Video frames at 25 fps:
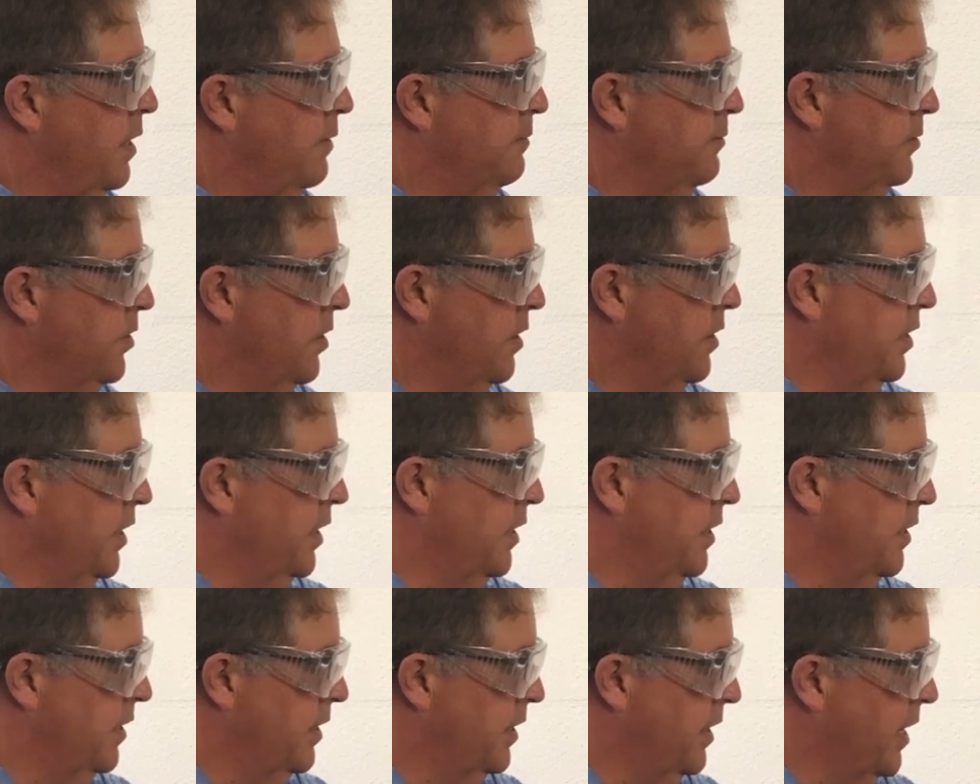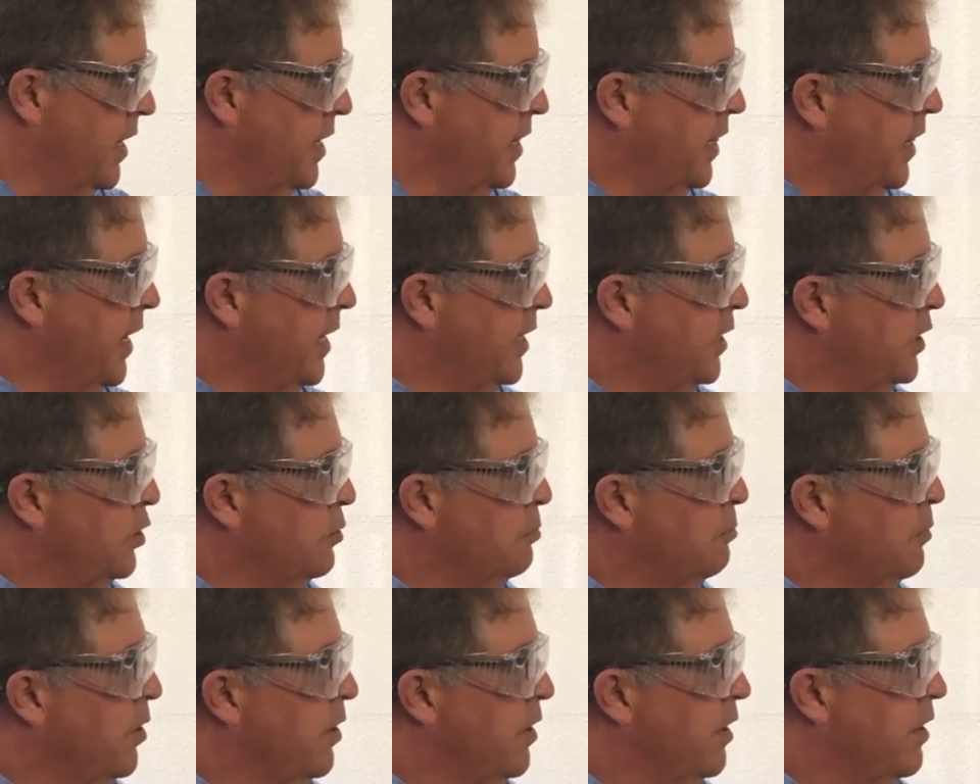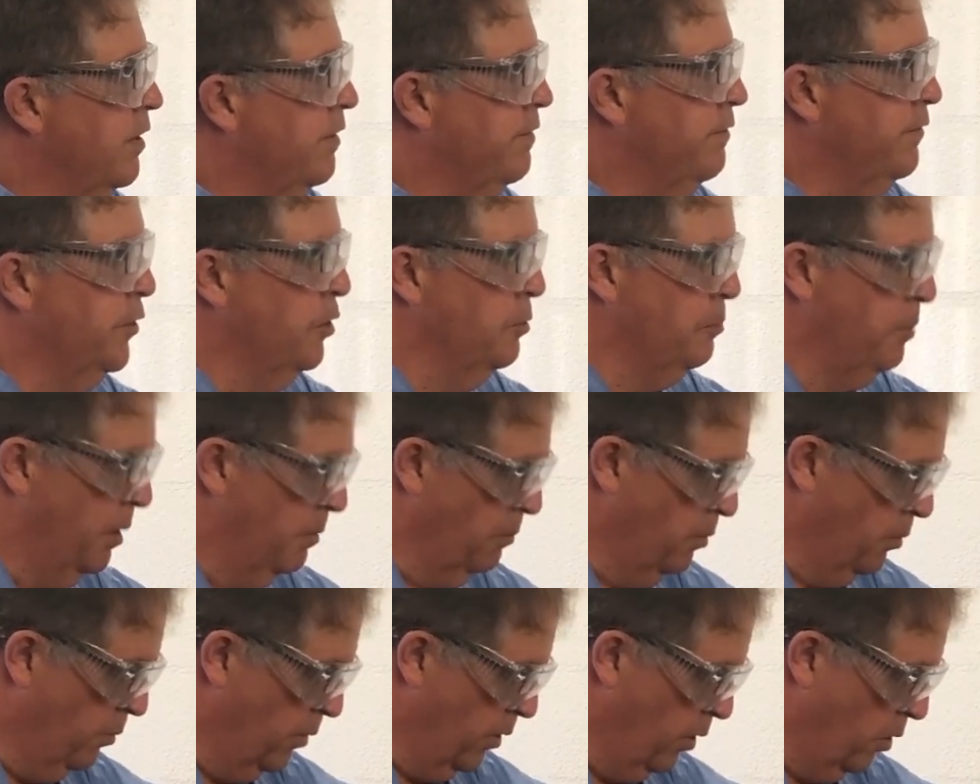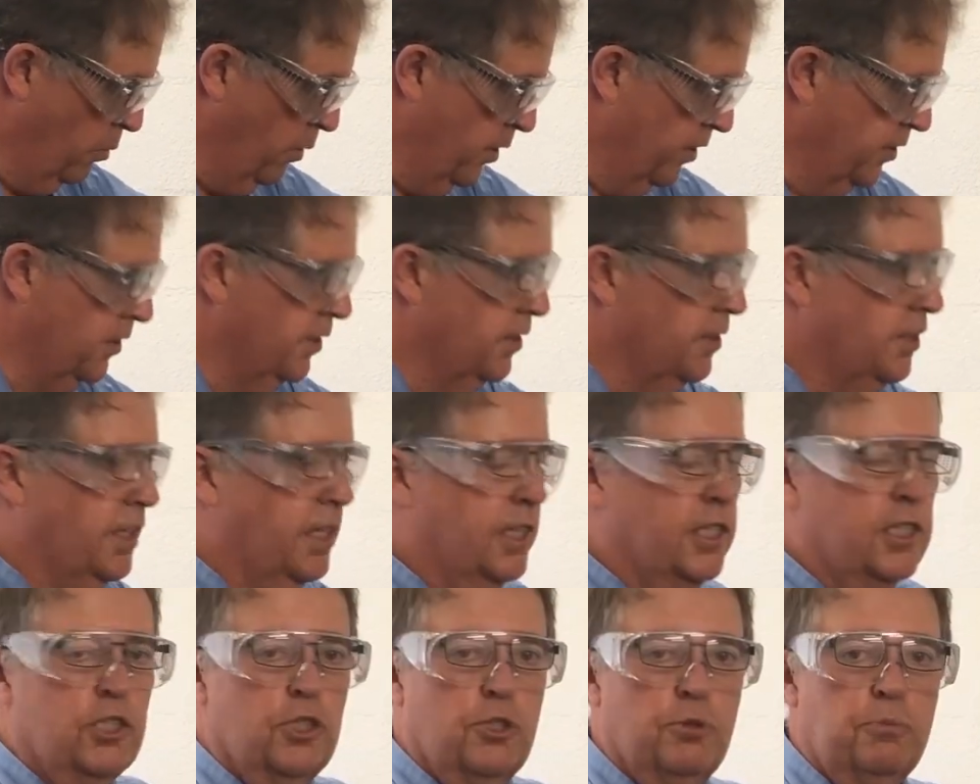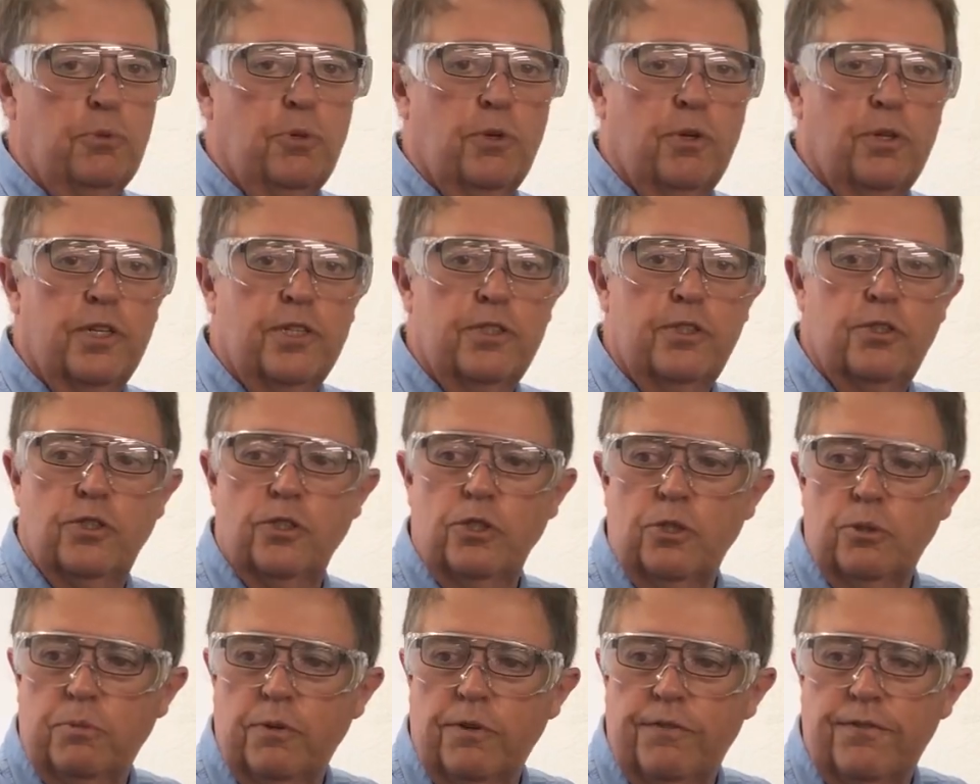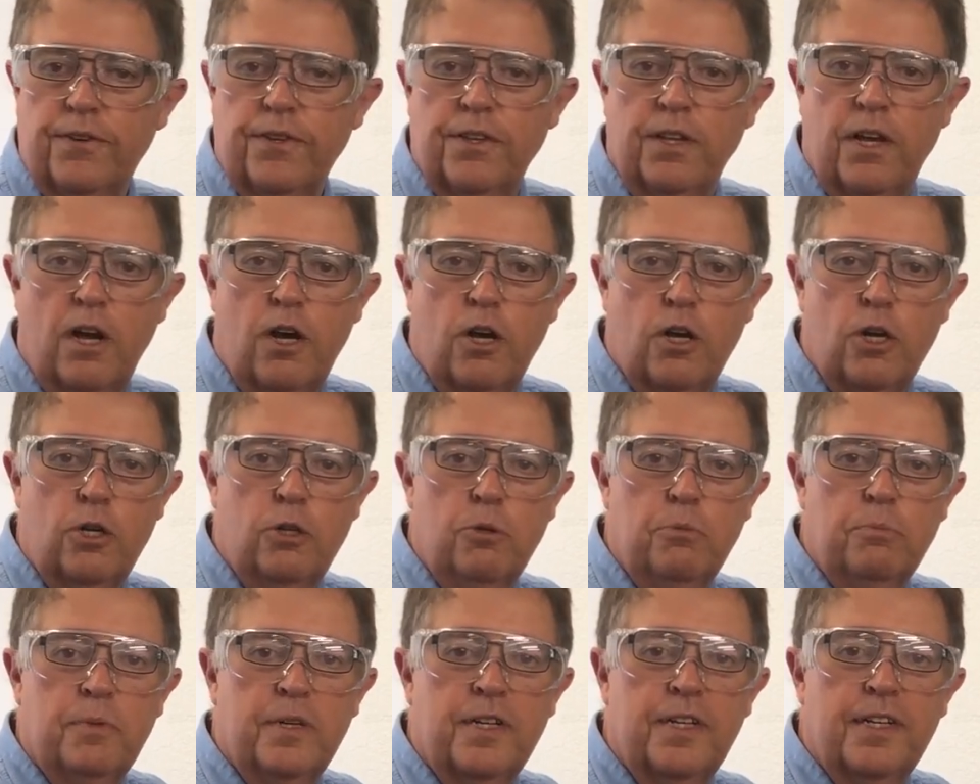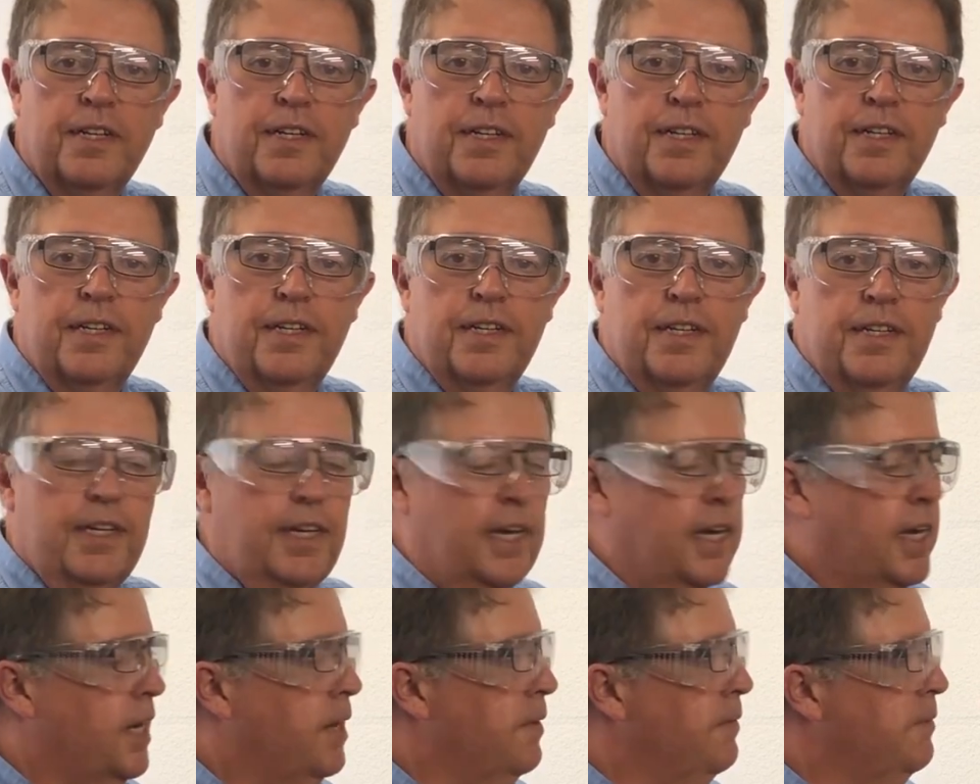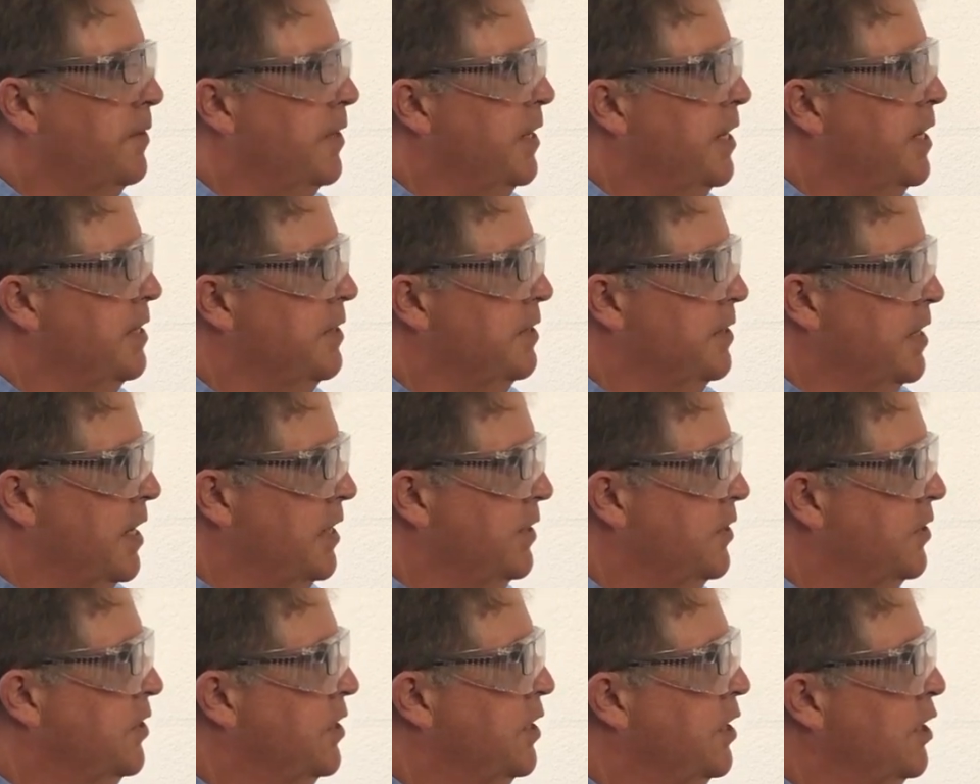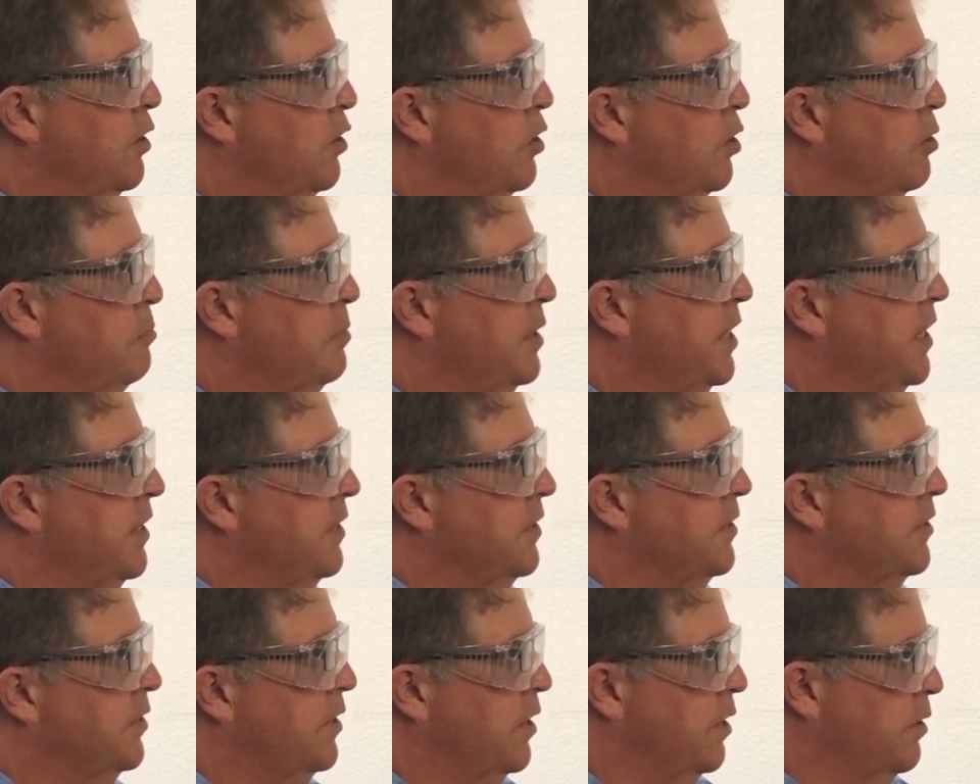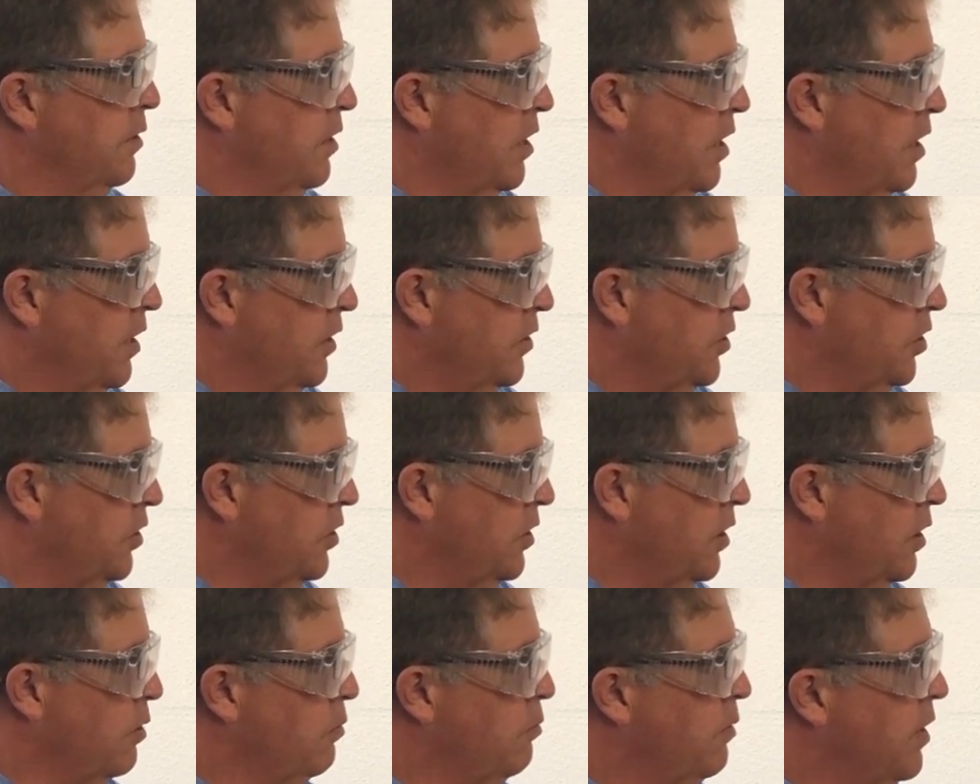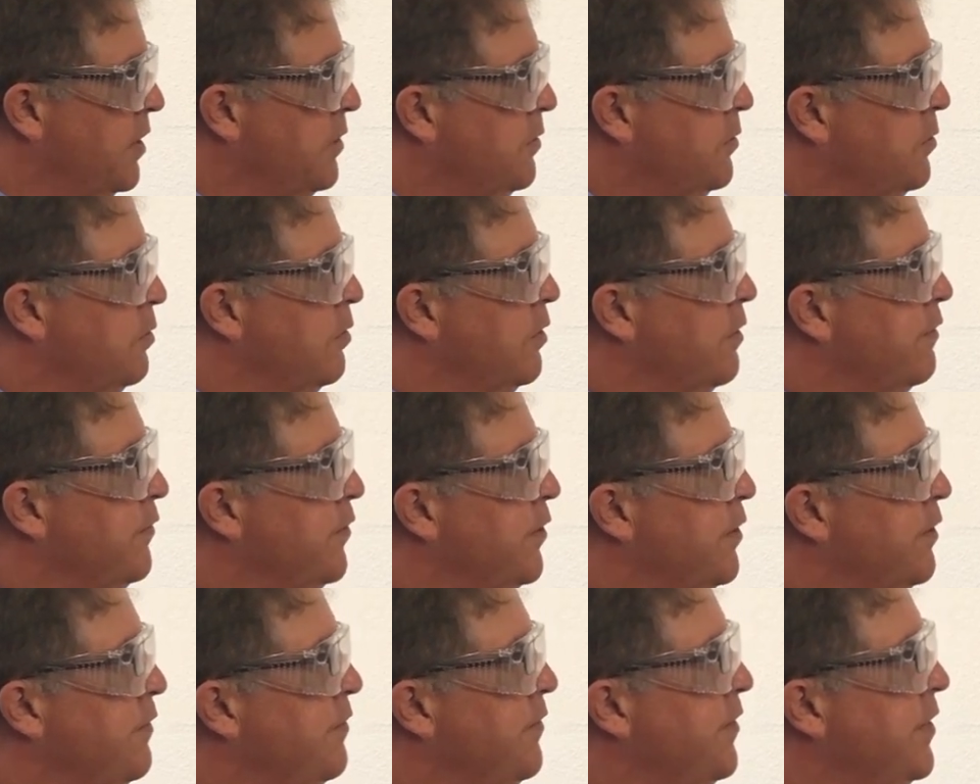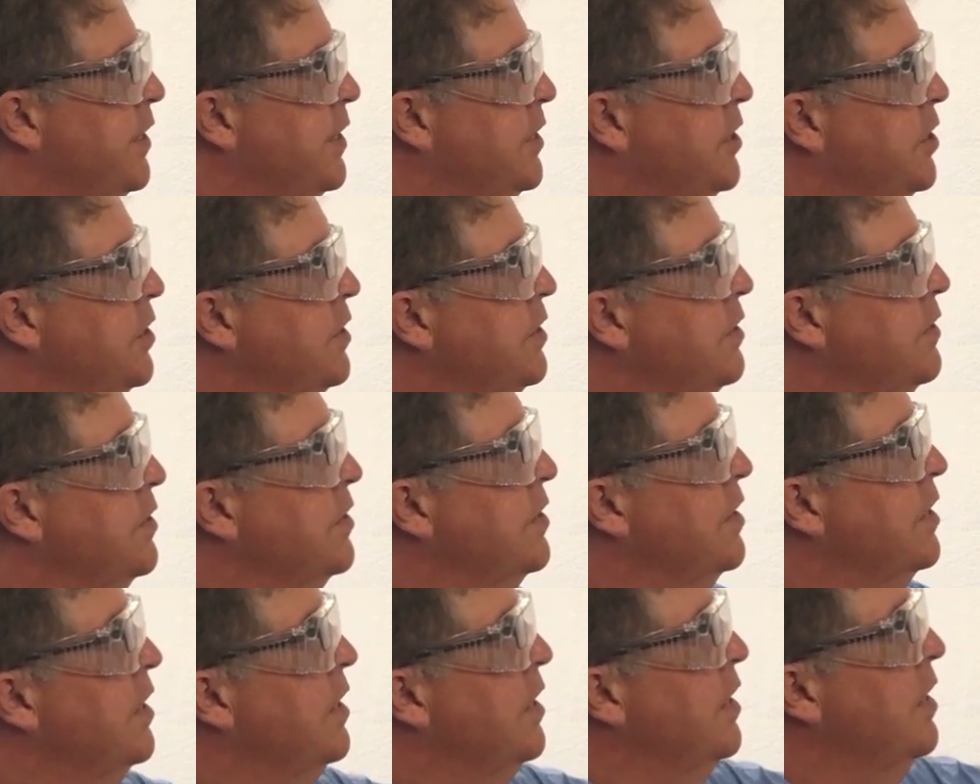So yeah, latest model. Few people requested something smaller, suitable for the home, and sitting on a bench. So just going to run through a few features.